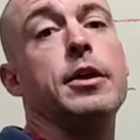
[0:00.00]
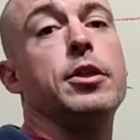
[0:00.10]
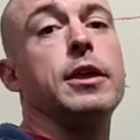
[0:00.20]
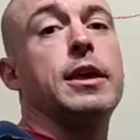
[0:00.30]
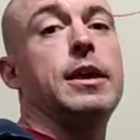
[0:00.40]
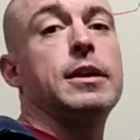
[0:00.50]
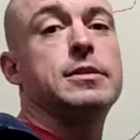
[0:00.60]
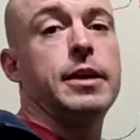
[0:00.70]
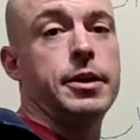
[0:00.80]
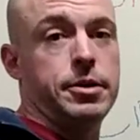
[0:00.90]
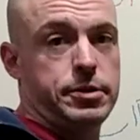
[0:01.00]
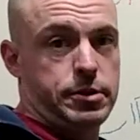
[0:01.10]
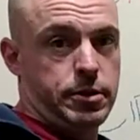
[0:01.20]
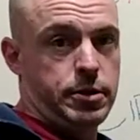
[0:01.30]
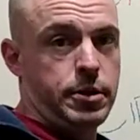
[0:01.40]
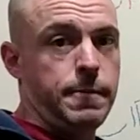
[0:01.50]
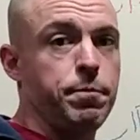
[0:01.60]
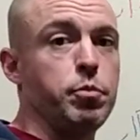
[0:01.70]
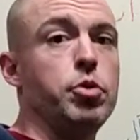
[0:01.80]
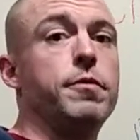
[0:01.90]
the key centers.
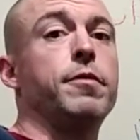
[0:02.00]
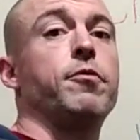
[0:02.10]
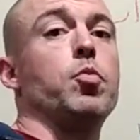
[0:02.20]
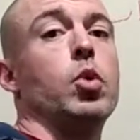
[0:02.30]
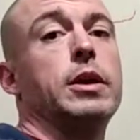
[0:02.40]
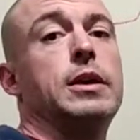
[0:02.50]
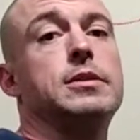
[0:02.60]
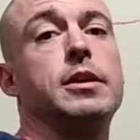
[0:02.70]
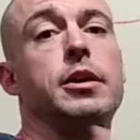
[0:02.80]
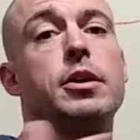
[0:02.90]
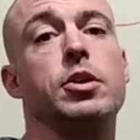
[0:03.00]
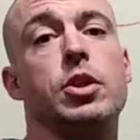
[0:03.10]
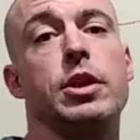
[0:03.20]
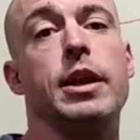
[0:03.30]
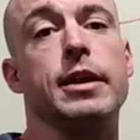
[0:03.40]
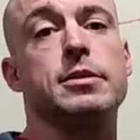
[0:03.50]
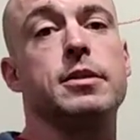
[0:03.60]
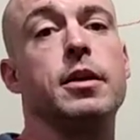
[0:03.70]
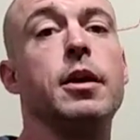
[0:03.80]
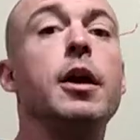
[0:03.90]
Move from one key center to the next.
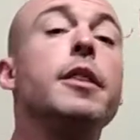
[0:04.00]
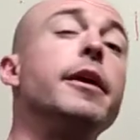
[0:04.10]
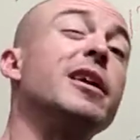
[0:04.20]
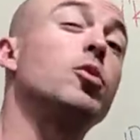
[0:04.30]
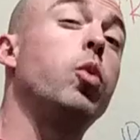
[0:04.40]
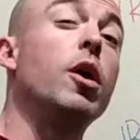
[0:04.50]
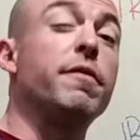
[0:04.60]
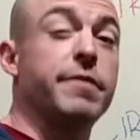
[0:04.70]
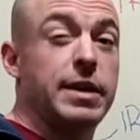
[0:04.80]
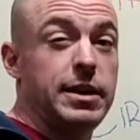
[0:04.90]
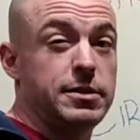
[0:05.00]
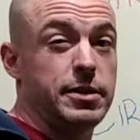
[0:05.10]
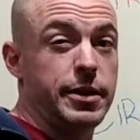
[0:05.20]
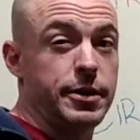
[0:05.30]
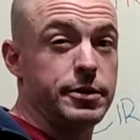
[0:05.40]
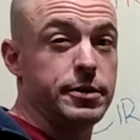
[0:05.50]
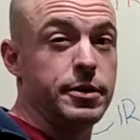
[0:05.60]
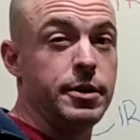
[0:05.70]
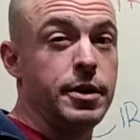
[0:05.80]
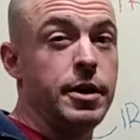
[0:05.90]
There are 12 key centers.
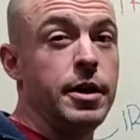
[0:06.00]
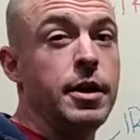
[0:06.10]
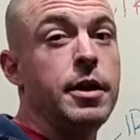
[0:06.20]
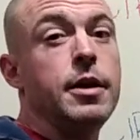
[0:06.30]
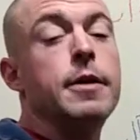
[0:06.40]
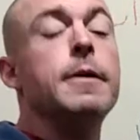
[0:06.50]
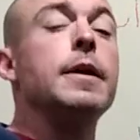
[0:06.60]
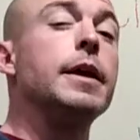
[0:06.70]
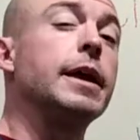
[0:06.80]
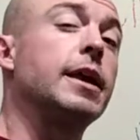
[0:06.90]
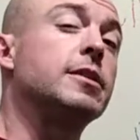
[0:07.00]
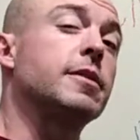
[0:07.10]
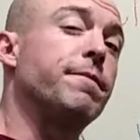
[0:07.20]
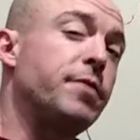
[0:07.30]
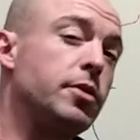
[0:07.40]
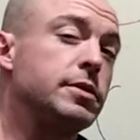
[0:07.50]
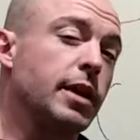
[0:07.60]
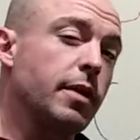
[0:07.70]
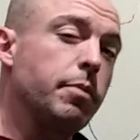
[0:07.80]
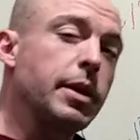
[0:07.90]
It gets
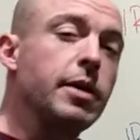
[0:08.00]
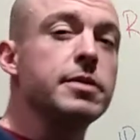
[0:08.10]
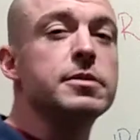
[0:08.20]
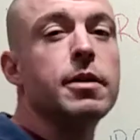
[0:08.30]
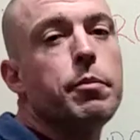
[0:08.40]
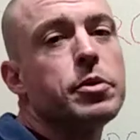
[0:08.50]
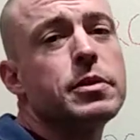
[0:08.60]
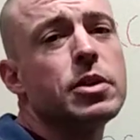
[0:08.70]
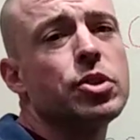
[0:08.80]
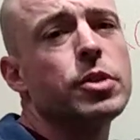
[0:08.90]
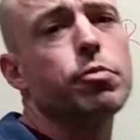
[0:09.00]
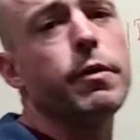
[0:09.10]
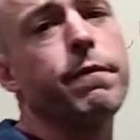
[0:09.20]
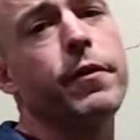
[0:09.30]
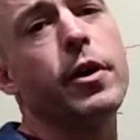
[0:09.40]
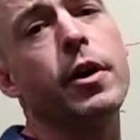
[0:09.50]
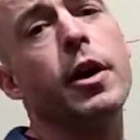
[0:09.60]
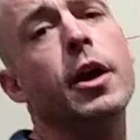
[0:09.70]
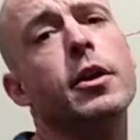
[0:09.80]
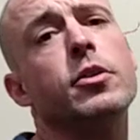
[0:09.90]
confusing because some musicians refer
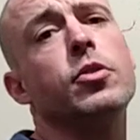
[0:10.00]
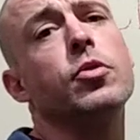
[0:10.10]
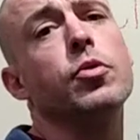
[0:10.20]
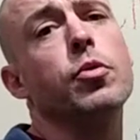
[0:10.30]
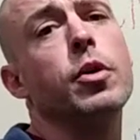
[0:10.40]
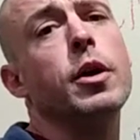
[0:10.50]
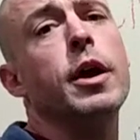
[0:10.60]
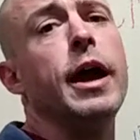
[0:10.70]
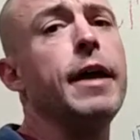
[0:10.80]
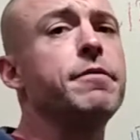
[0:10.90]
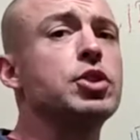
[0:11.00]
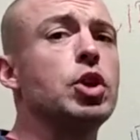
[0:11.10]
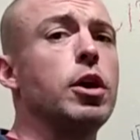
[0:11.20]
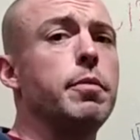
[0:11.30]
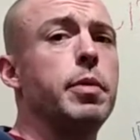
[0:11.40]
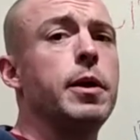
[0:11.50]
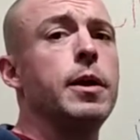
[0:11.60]
to F sharp